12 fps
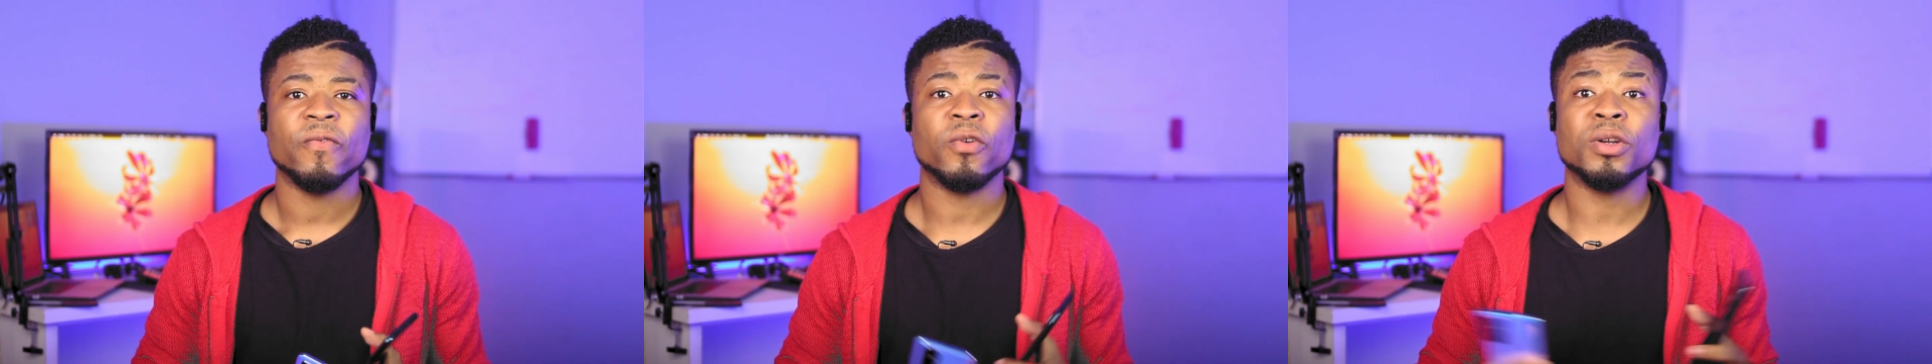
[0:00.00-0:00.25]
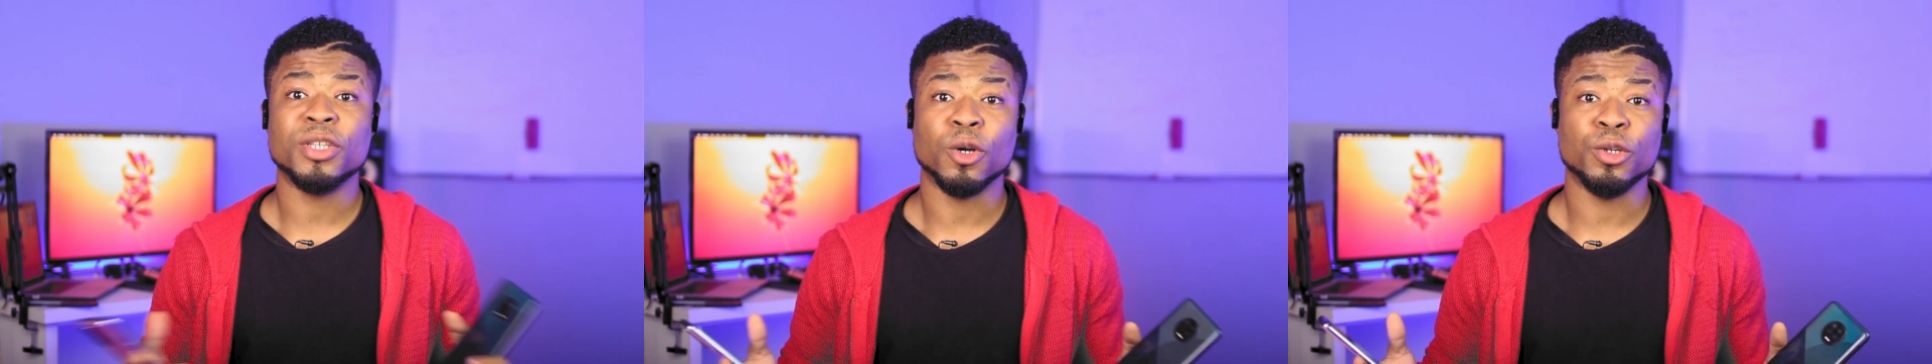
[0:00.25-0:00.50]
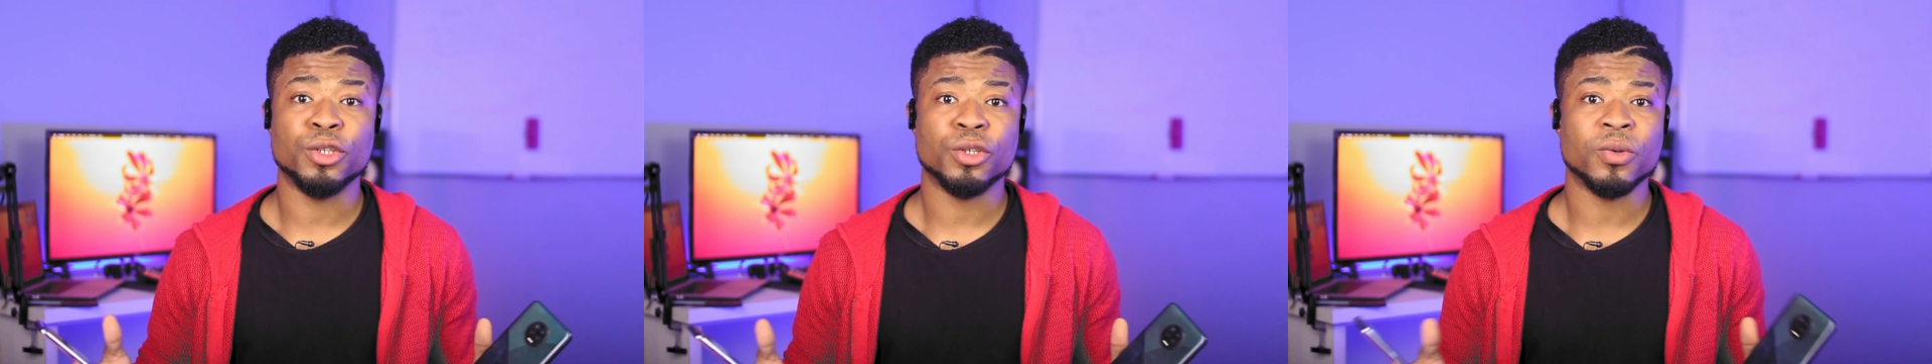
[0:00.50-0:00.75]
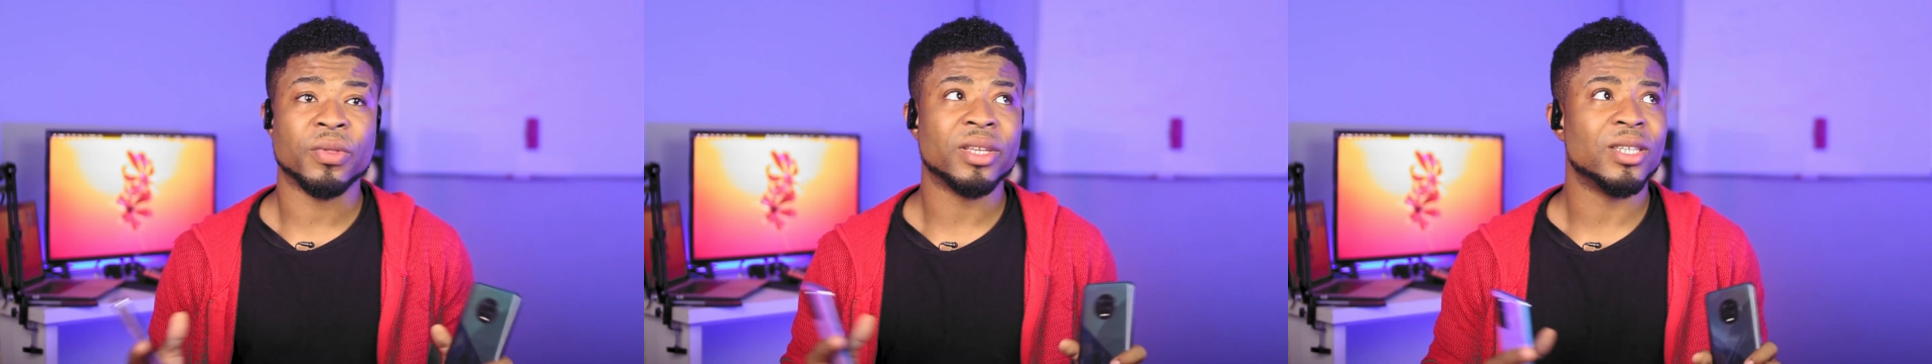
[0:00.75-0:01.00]
For the
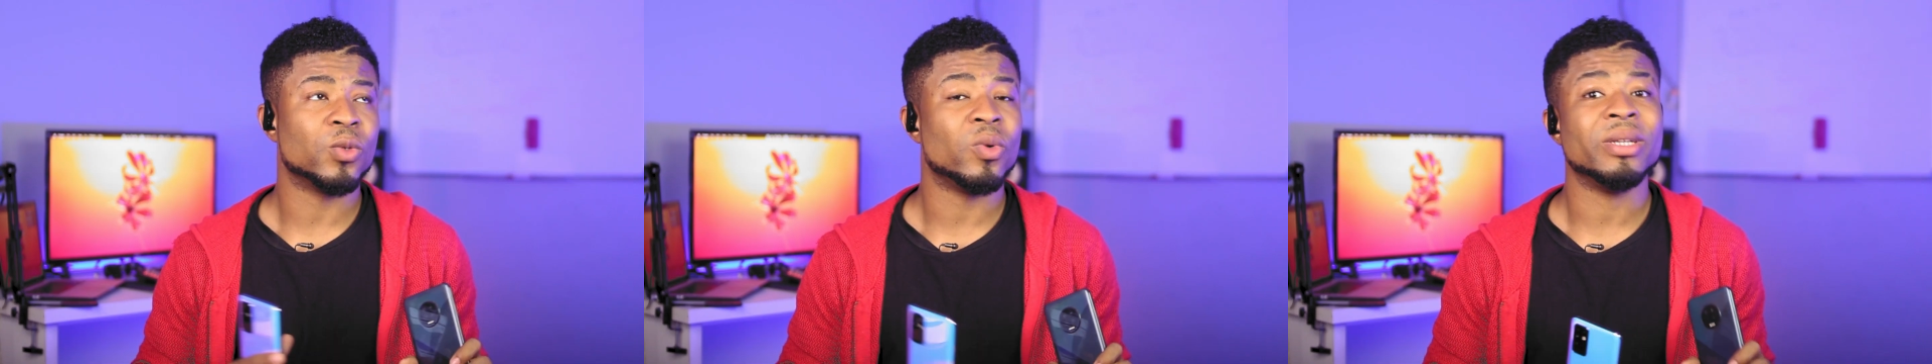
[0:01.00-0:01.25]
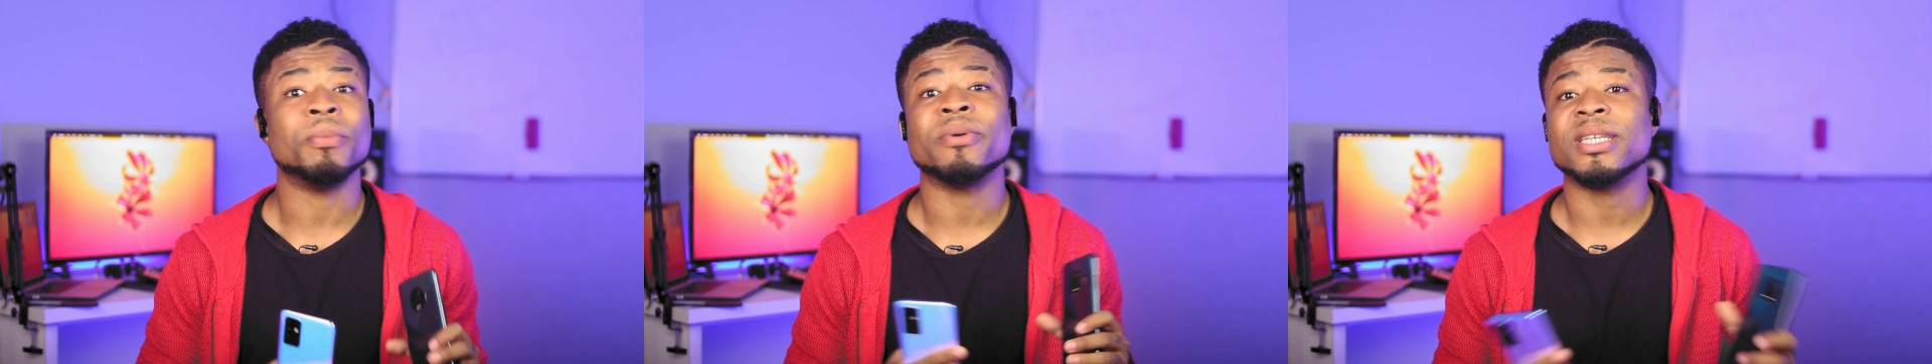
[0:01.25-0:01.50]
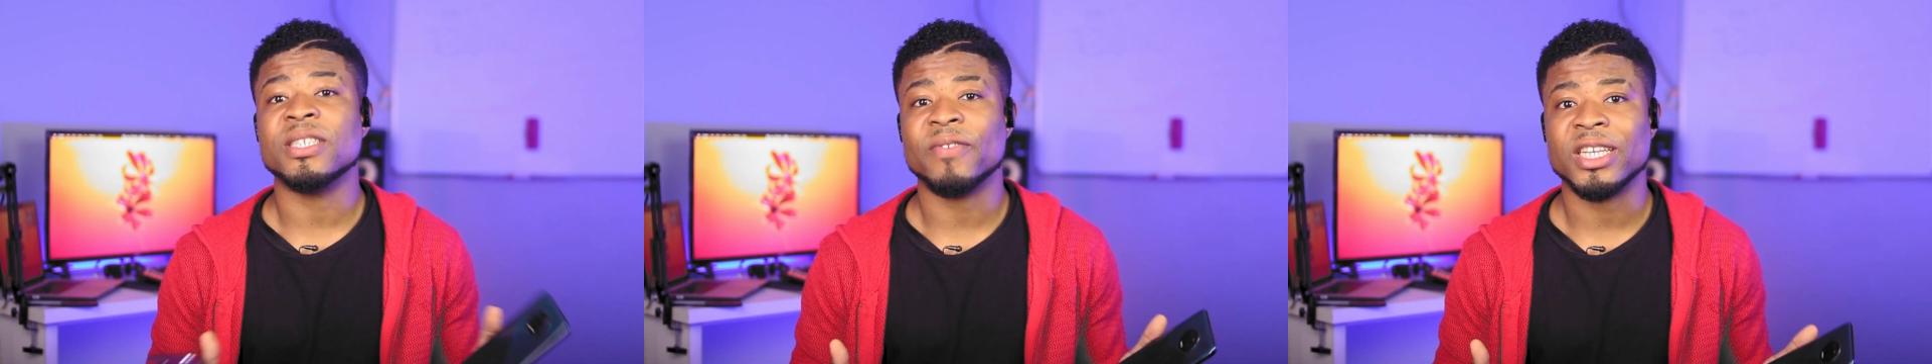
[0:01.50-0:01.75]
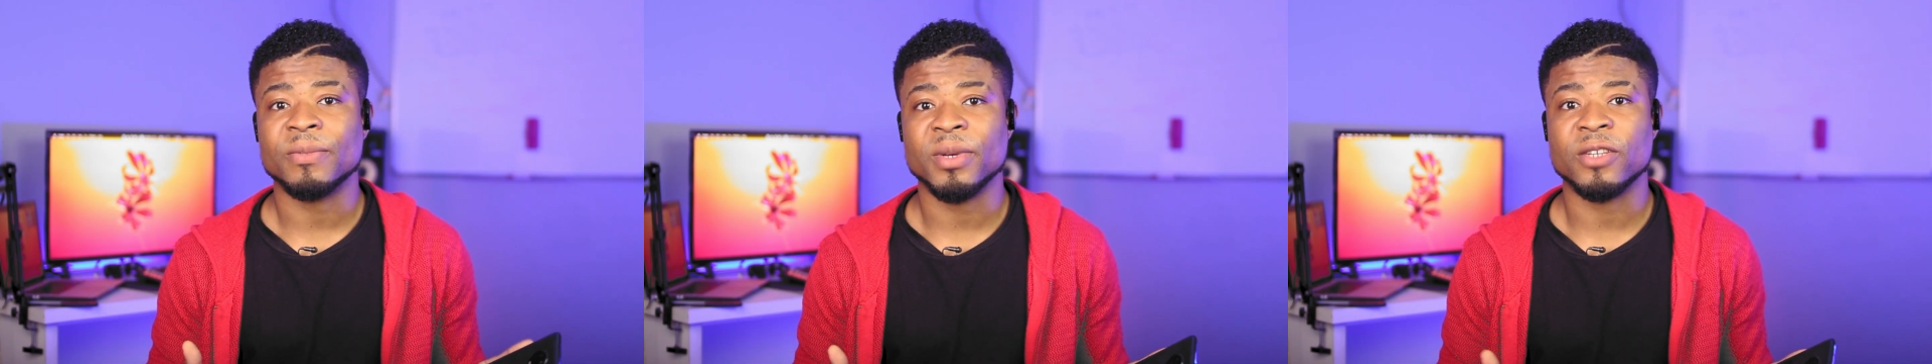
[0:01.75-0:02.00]
audio, this is one impressive
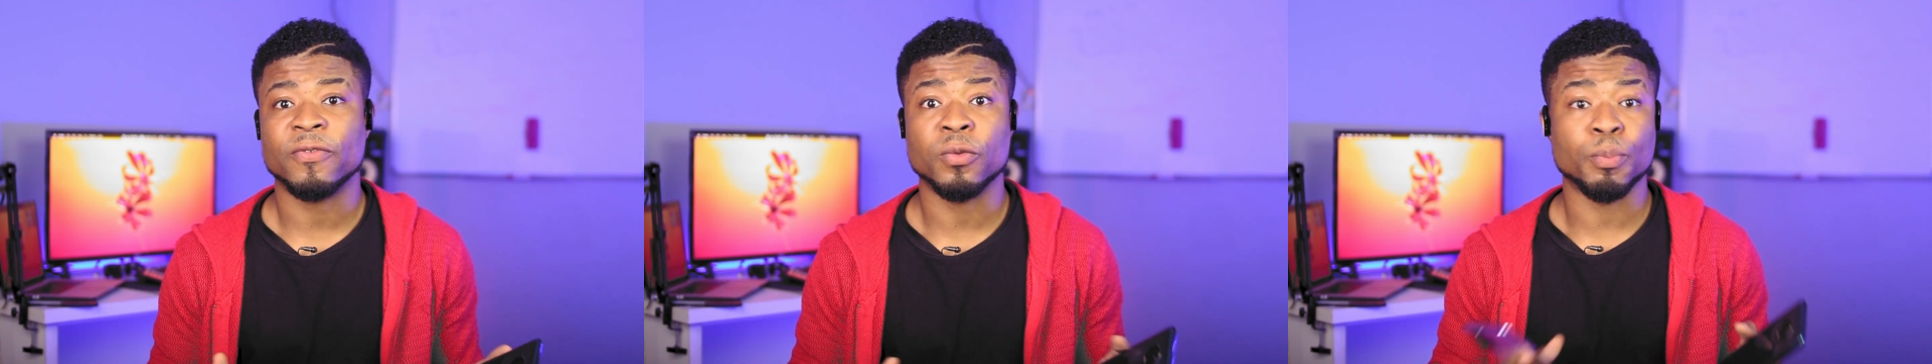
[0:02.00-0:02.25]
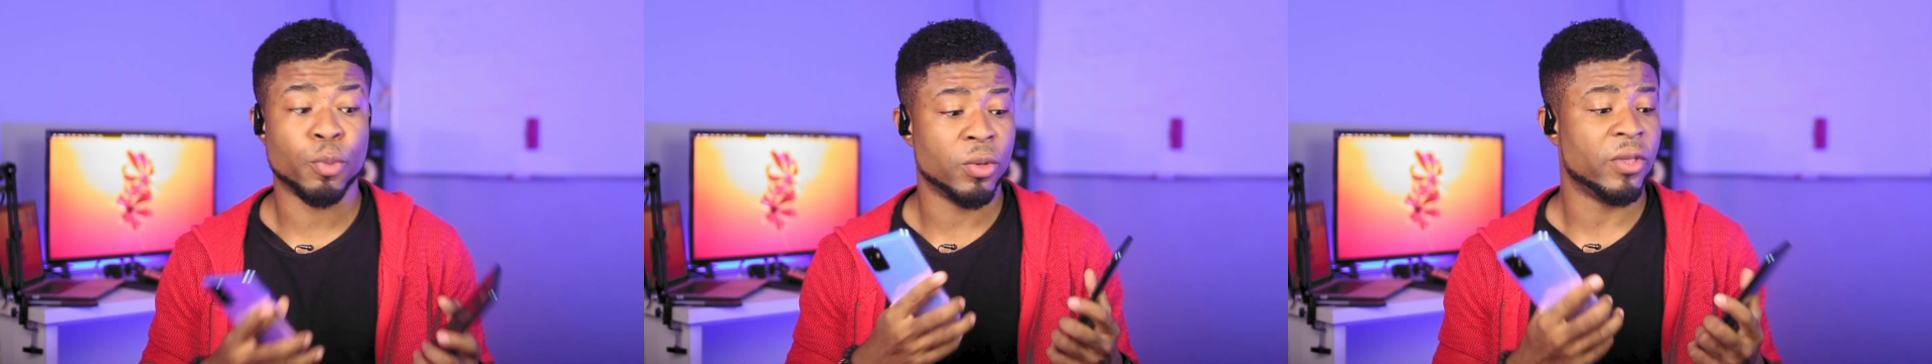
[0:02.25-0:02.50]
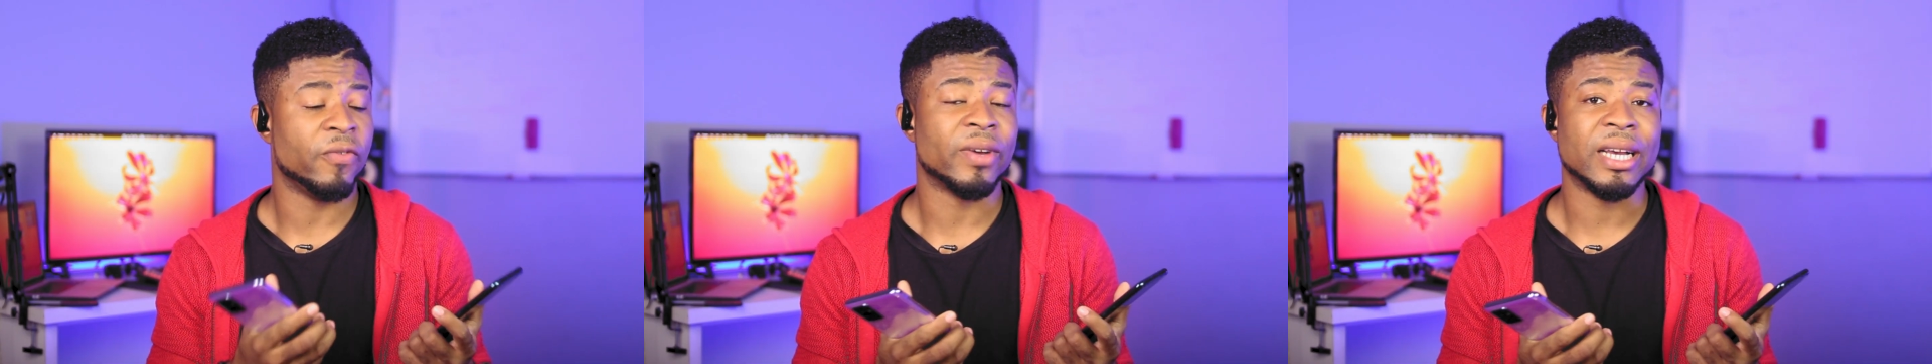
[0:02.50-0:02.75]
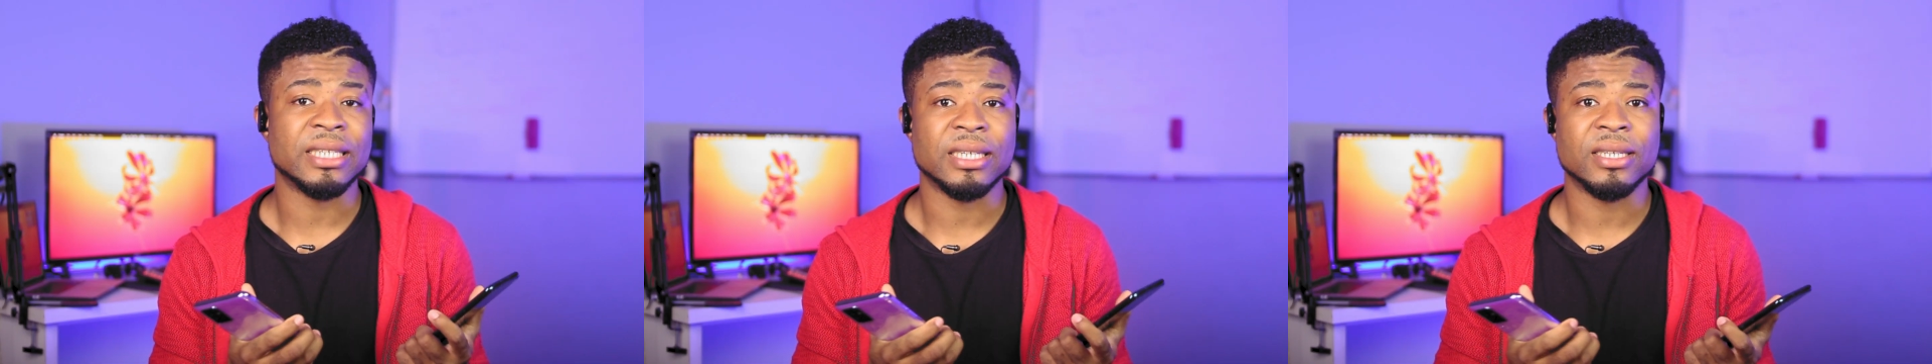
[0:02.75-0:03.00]
aspect for both
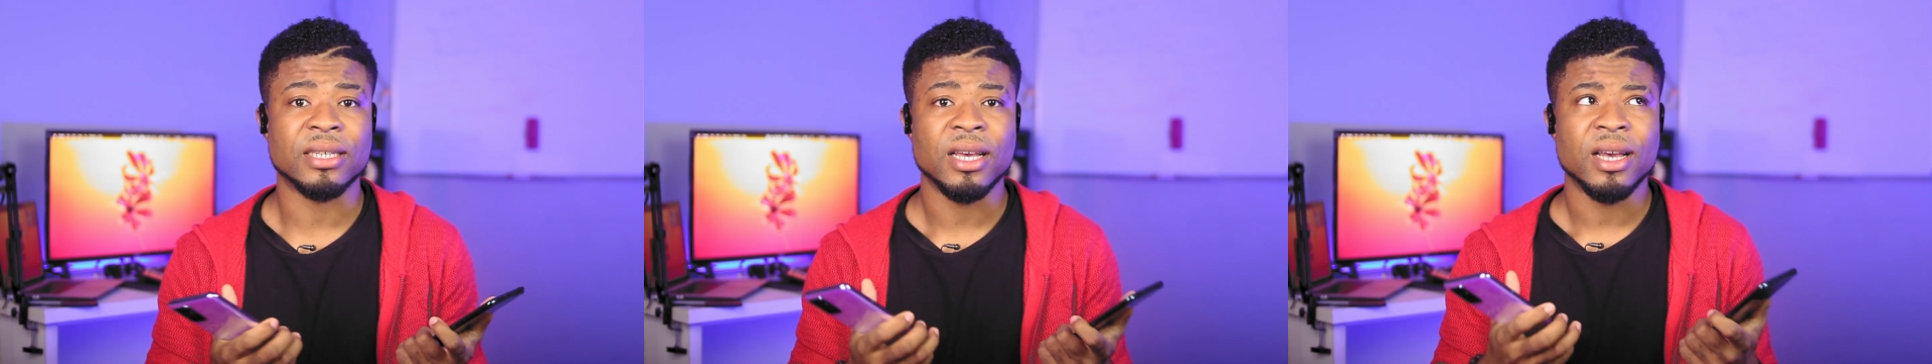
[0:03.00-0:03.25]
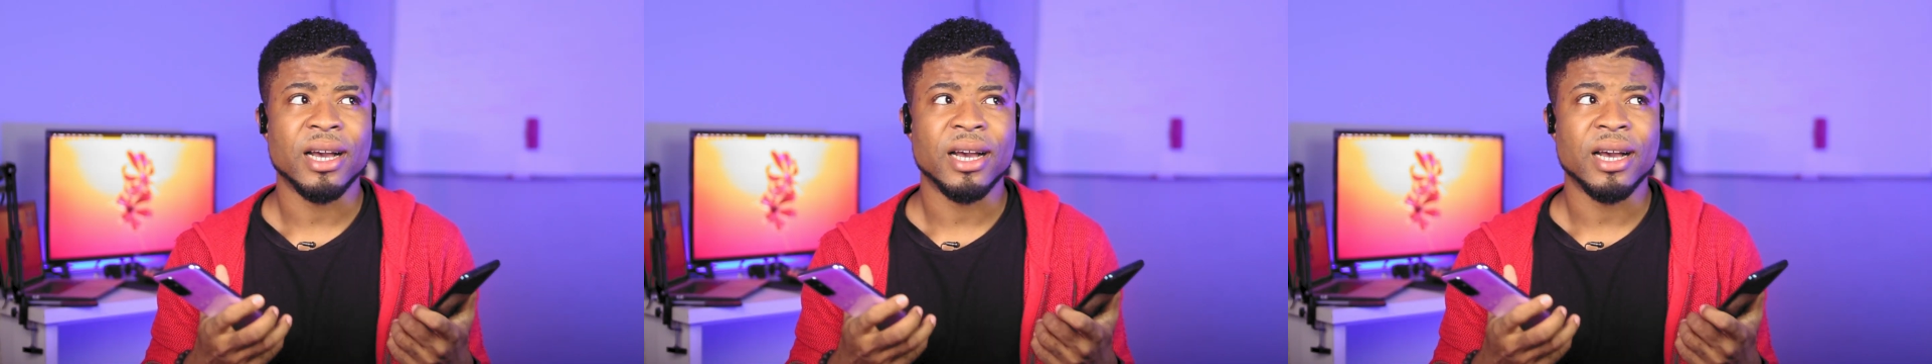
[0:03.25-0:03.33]
devices